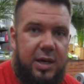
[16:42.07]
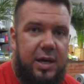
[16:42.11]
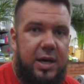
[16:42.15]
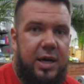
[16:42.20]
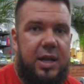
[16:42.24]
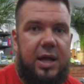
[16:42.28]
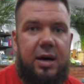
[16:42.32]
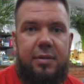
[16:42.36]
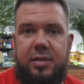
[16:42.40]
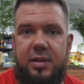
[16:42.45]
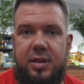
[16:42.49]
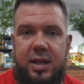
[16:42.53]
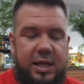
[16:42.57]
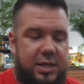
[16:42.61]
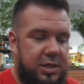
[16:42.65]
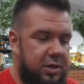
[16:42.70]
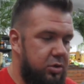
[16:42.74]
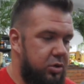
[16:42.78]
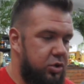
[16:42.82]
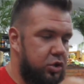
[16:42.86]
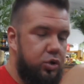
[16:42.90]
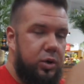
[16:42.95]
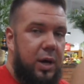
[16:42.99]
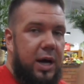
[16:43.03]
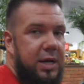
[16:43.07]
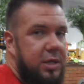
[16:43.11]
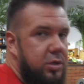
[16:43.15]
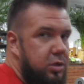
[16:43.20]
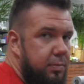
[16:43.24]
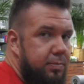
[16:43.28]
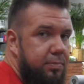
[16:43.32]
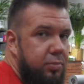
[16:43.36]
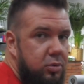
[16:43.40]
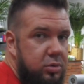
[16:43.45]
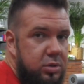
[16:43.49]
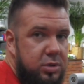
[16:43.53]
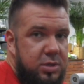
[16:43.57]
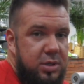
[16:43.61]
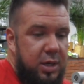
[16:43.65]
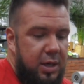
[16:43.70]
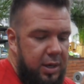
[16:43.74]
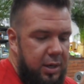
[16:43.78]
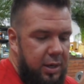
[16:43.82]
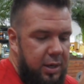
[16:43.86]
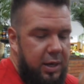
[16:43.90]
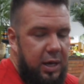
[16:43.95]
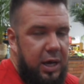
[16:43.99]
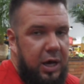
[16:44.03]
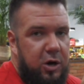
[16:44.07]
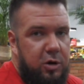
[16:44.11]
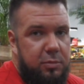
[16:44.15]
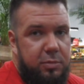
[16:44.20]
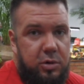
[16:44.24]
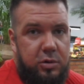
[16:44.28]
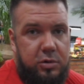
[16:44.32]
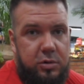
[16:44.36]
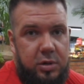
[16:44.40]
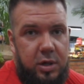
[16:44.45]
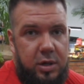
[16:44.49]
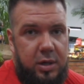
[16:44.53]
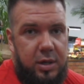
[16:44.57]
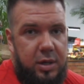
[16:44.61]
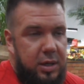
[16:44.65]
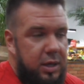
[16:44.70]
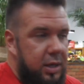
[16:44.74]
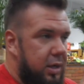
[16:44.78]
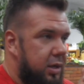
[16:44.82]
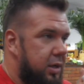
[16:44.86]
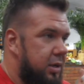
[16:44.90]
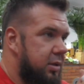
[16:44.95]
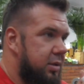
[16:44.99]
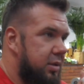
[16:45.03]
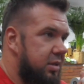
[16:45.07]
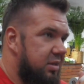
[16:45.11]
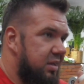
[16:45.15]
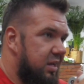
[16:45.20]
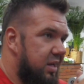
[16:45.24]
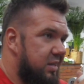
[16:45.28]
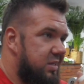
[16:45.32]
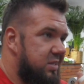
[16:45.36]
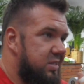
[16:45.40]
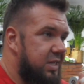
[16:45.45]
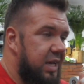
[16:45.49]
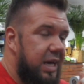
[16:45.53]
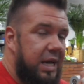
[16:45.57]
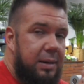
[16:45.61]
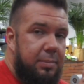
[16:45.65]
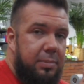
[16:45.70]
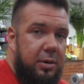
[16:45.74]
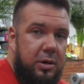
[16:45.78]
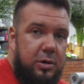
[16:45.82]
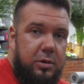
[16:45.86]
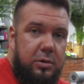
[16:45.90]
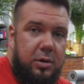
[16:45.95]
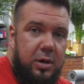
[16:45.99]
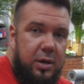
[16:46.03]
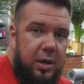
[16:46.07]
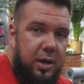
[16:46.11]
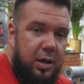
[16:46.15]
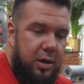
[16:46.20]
and after that you try to put elbow on the table,